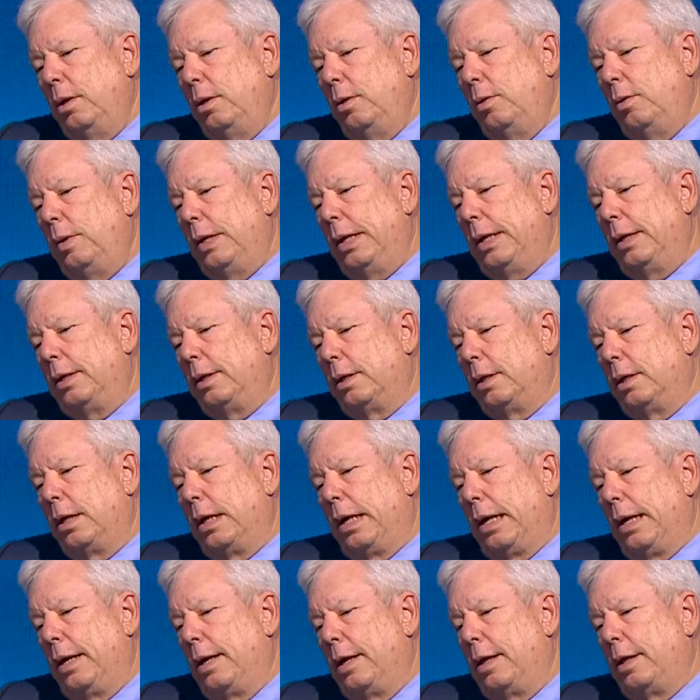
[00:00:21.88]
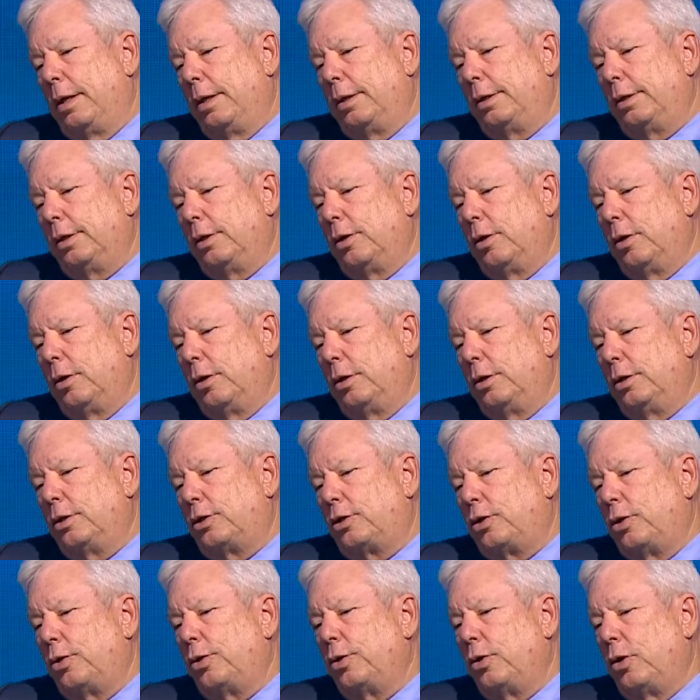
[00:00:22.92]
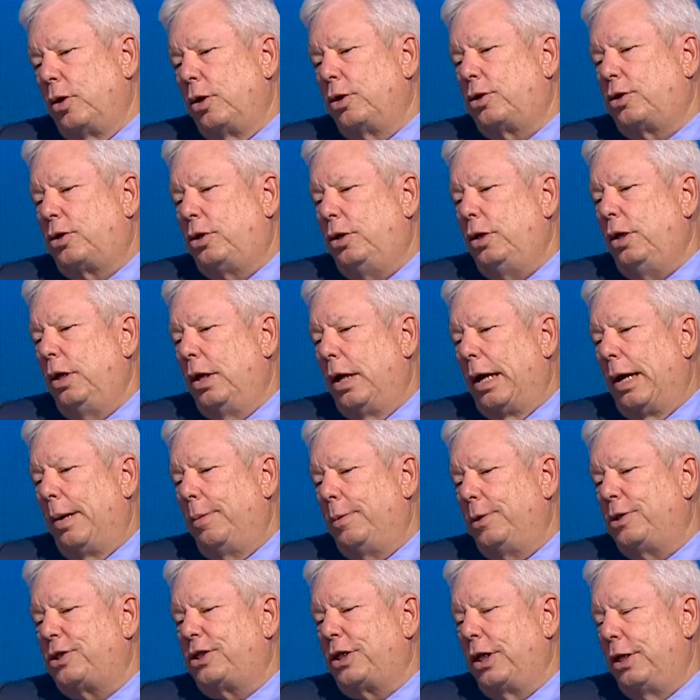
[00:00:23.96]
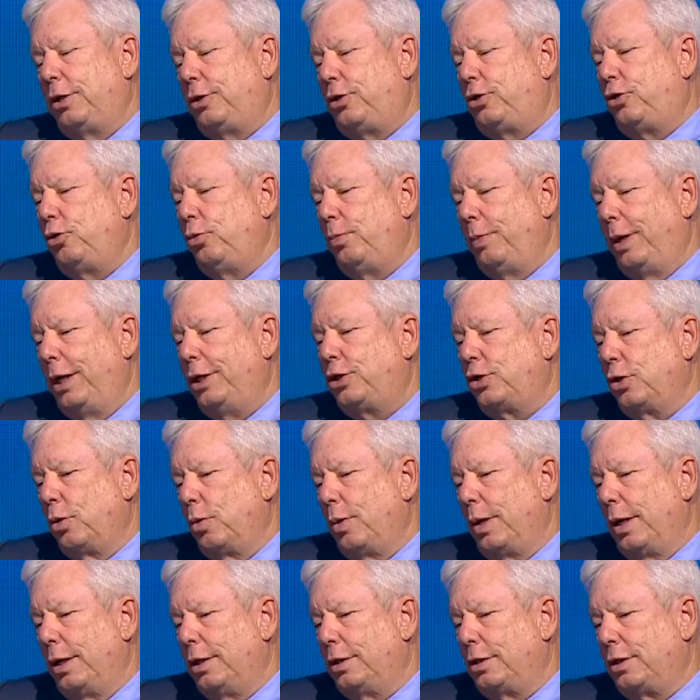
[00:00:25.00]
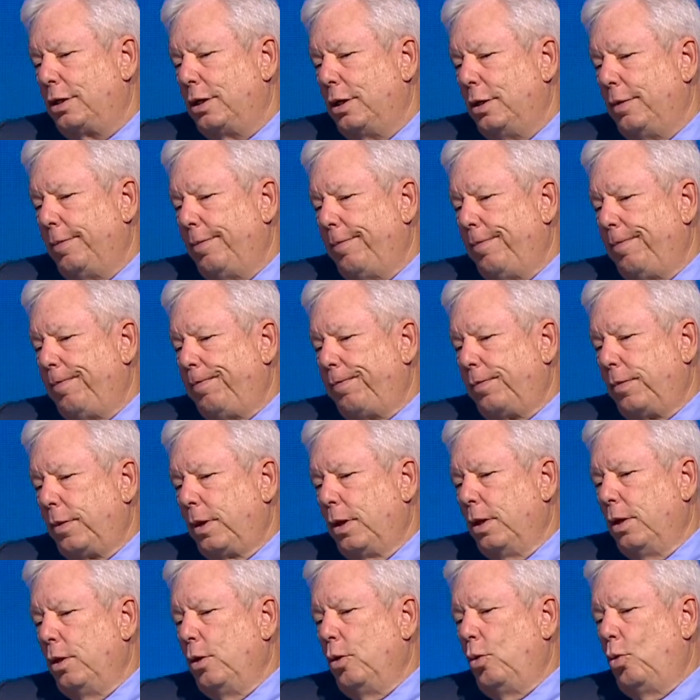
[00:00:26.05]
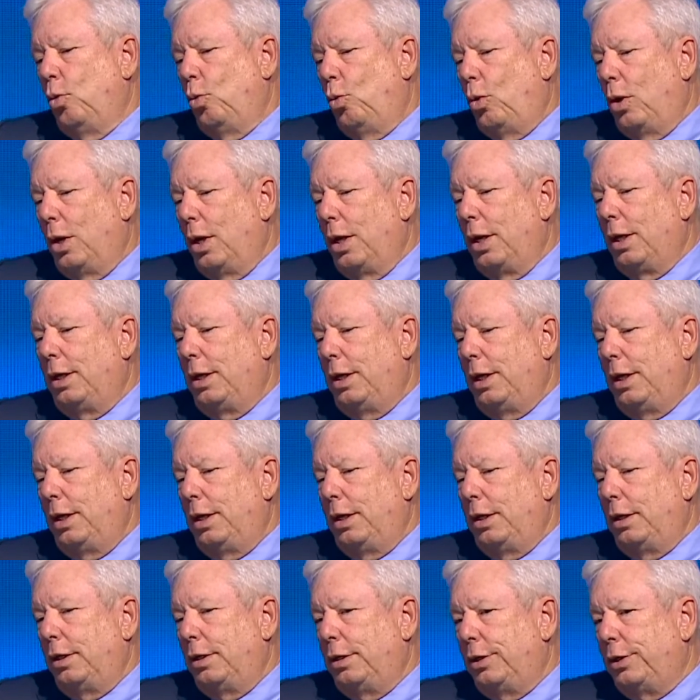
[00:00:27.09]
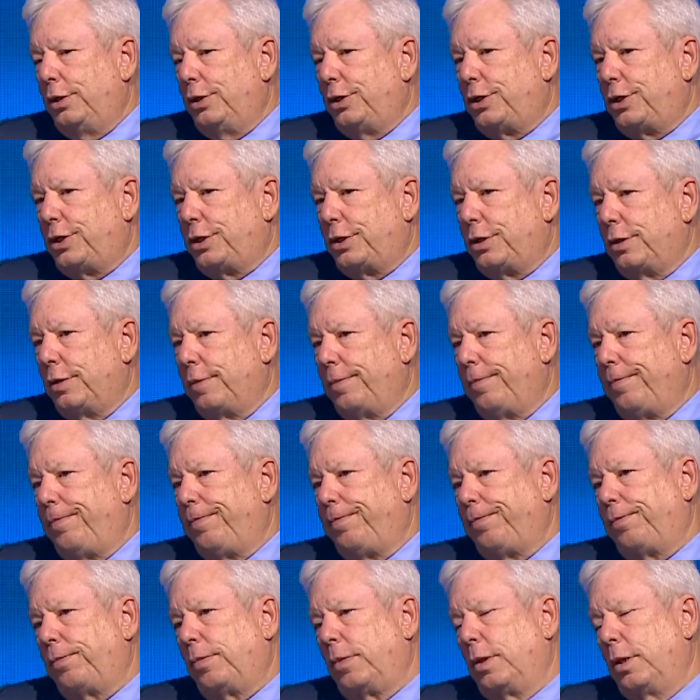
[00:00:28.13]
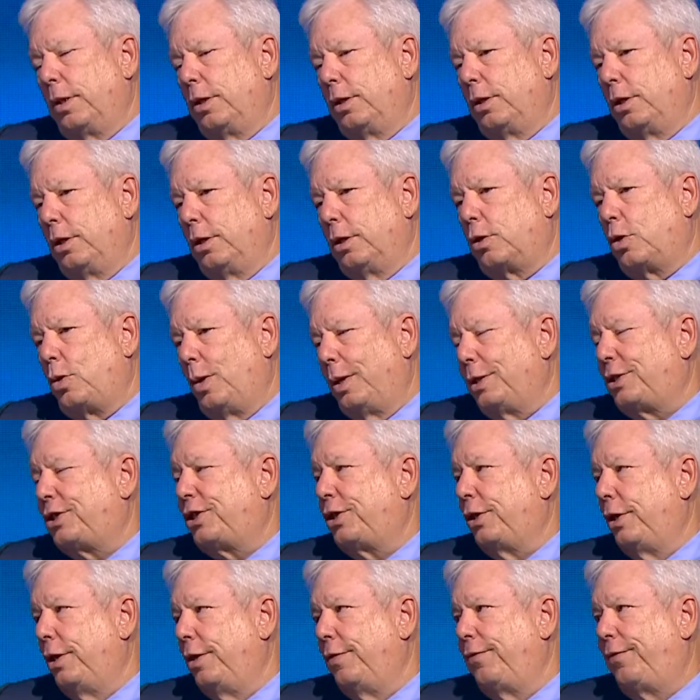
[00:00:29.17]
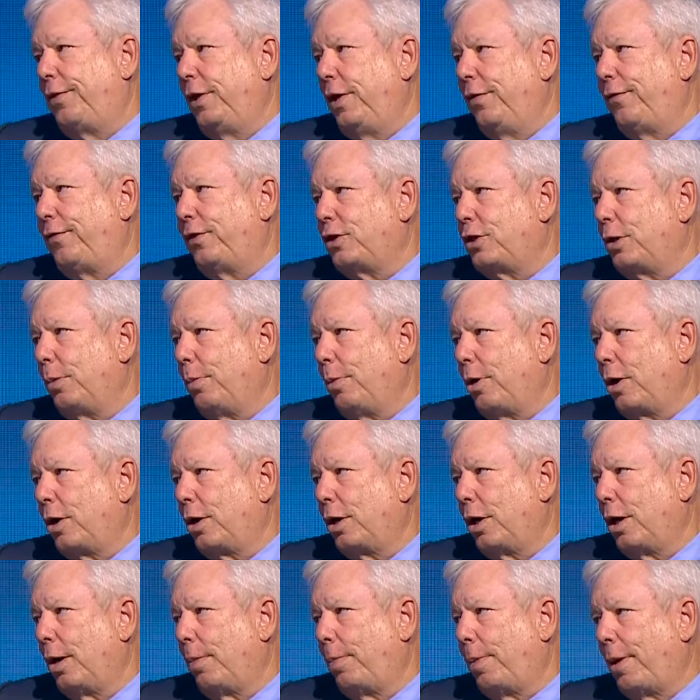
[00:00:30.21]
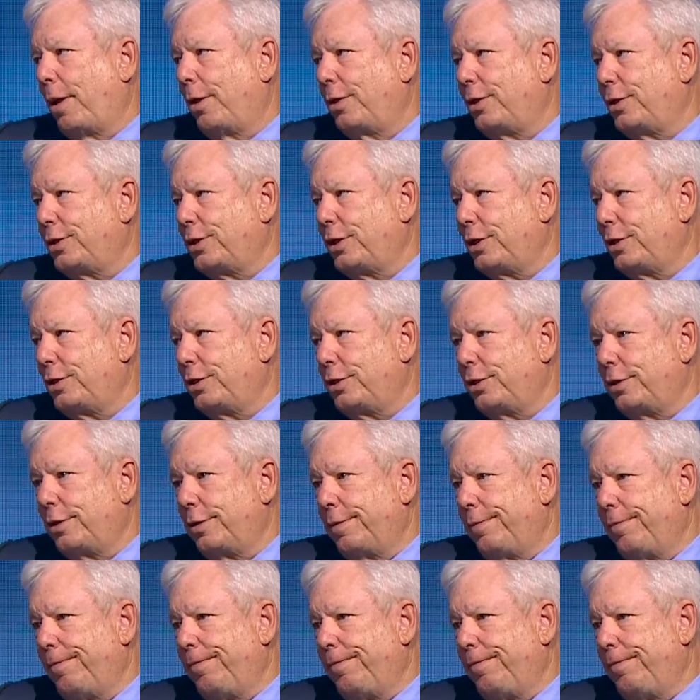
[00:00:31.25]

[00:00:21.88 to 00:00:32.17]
Well, there are, I would say, two major ways. One is the question of the efficient market hypothesis.